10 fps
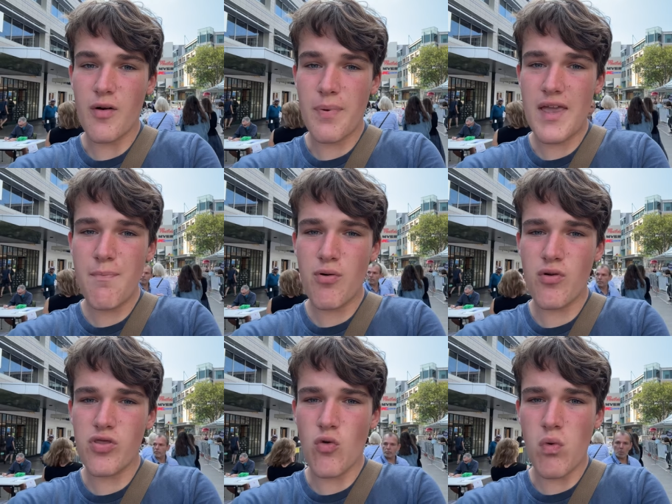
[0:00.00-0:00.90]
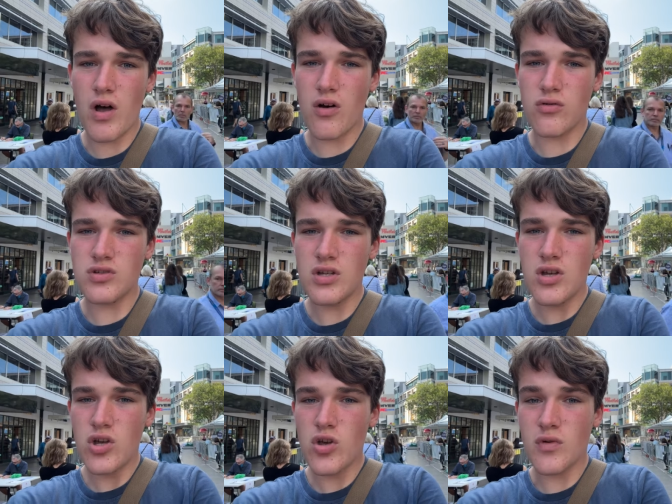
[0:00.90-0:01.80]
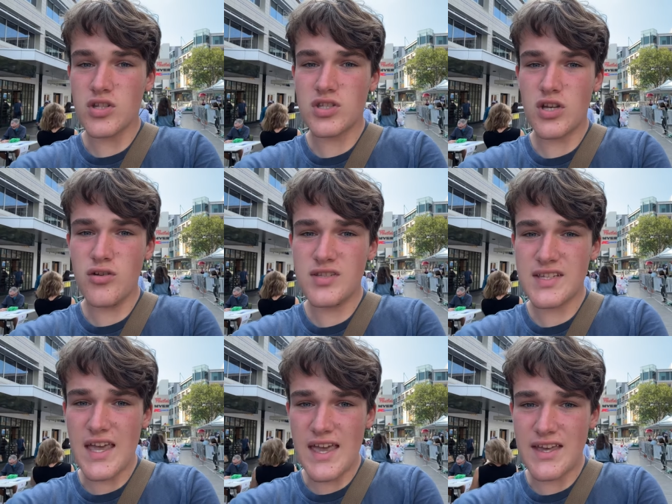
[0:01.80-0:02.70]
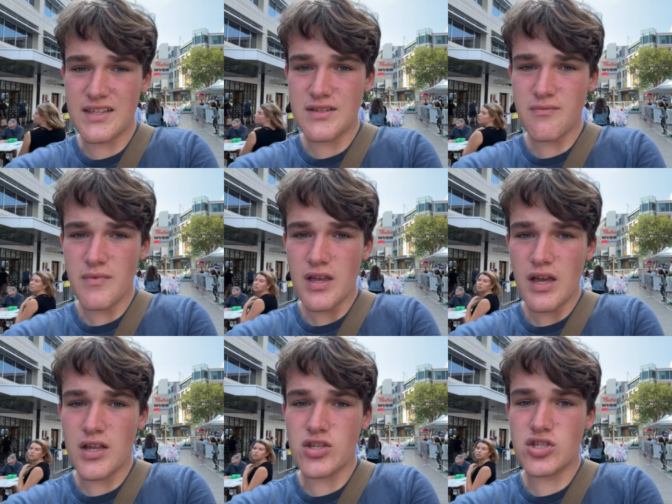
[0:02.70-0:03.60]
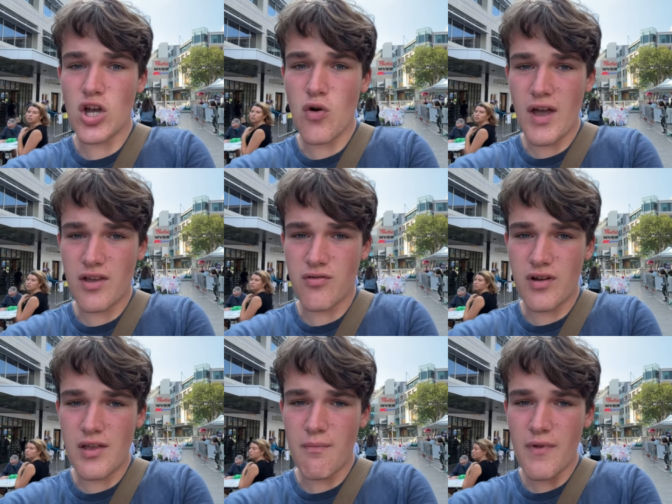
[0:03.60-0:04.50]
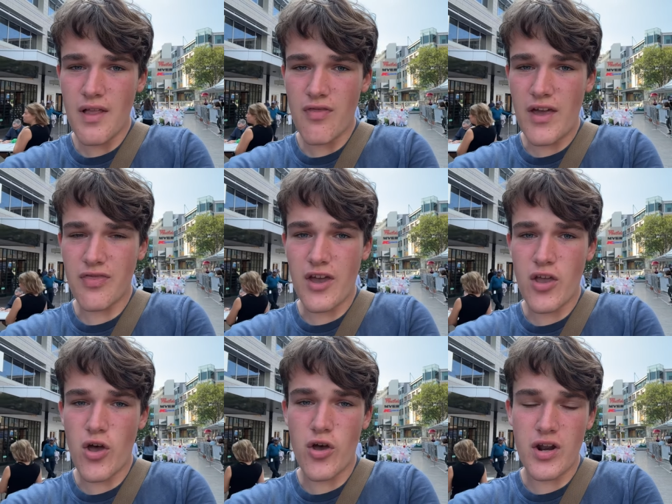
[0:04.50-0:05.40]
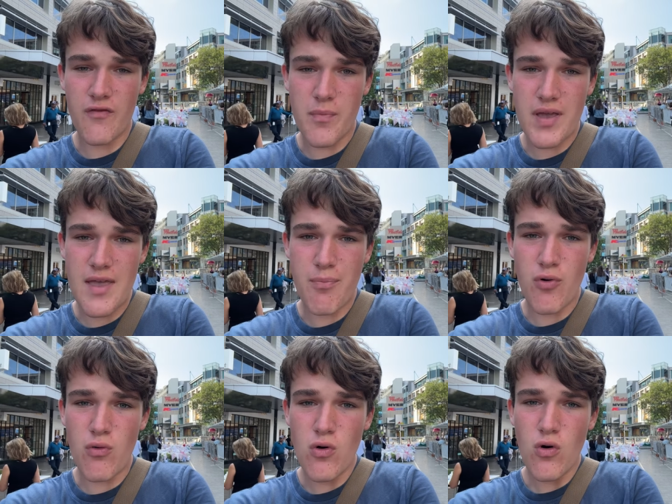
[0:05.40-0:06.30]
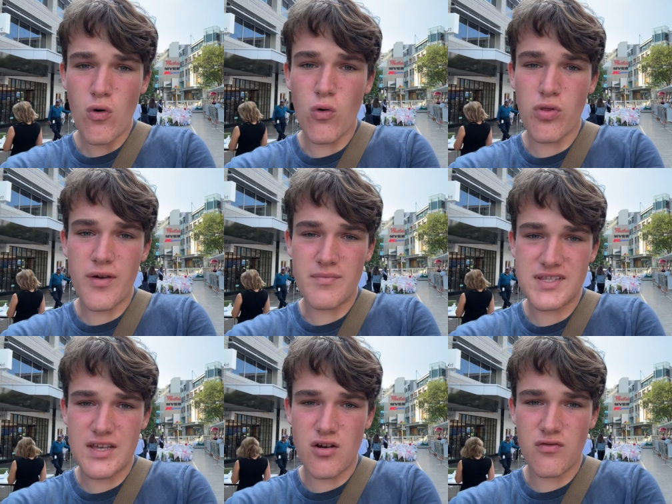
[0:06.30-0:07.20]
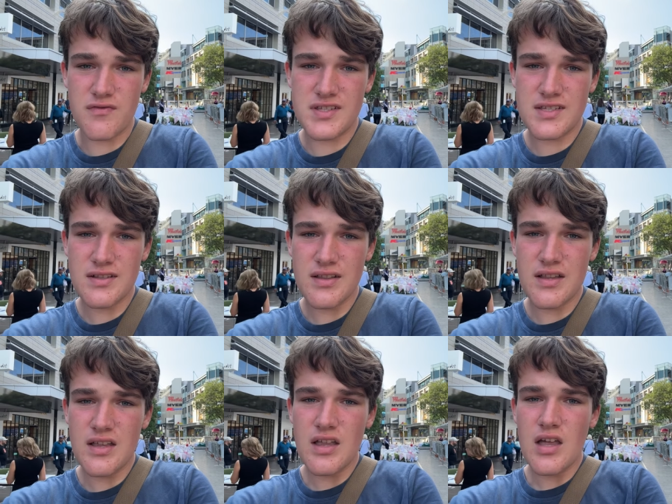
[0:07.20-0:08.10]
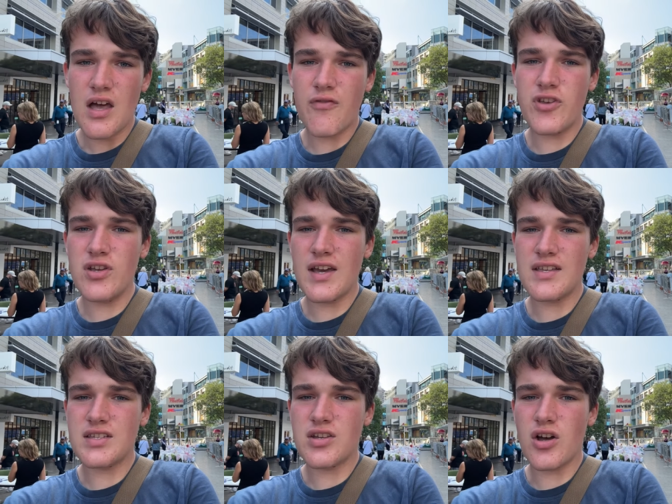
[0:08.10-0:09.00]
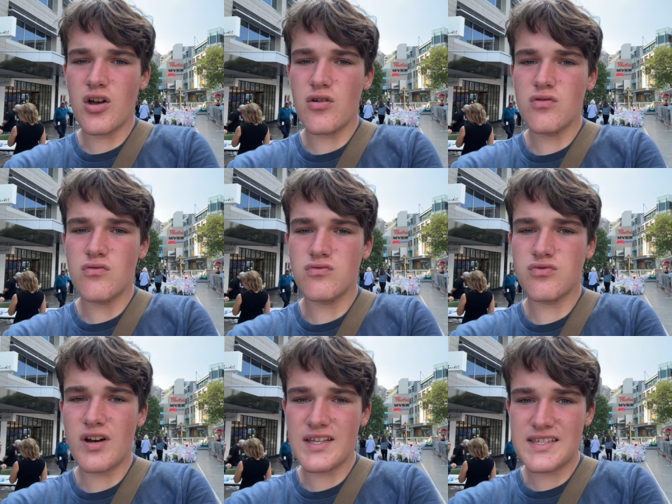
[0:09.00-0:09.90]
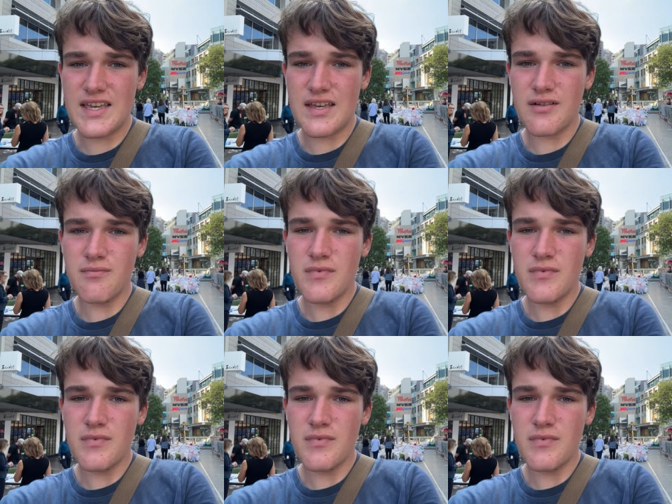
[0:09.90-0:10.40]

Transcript: are people in the world who are so scared and so angry that they hurt other people or themselves. A few days ago, right here,